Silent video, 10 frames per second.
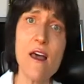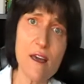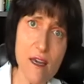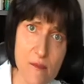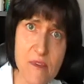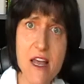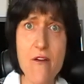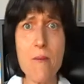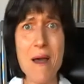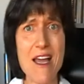Comes there
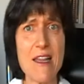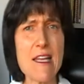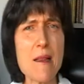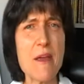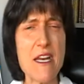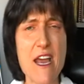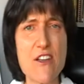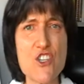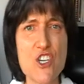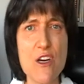and back a little bit
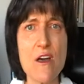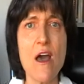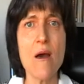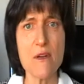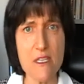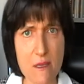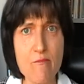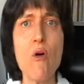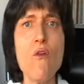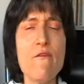next year, but it's
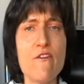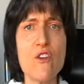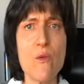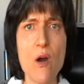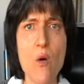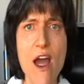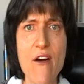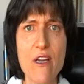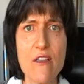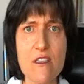important for you
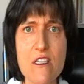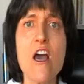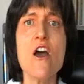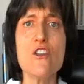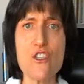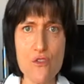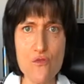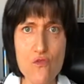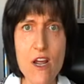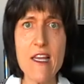Aquarians to
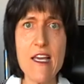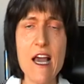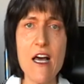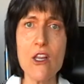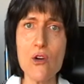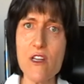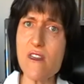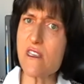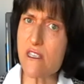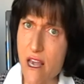really look at the
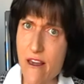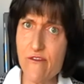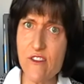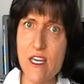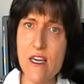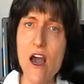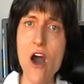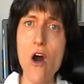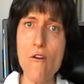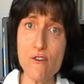safety
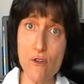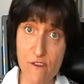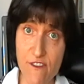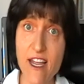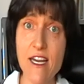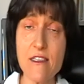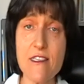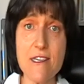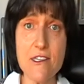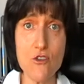of your
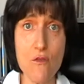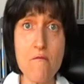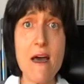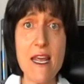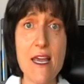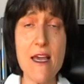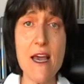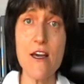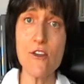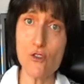finances, your money,
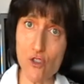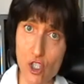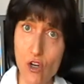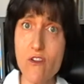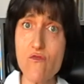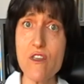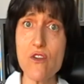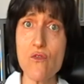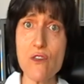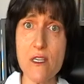your joint
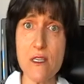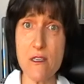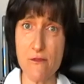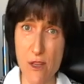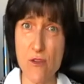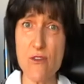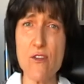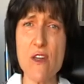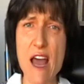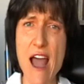resources, for those of
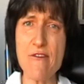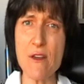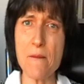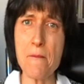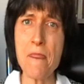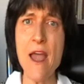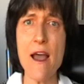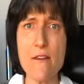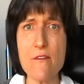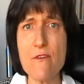you that have them,
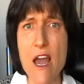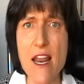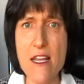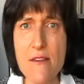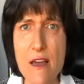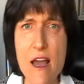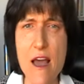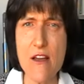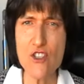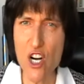and any
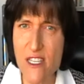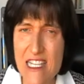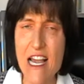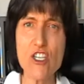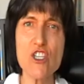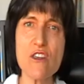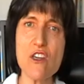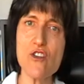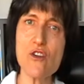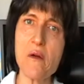transactions that
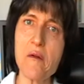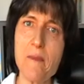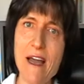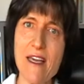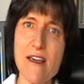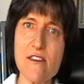you're doing with banking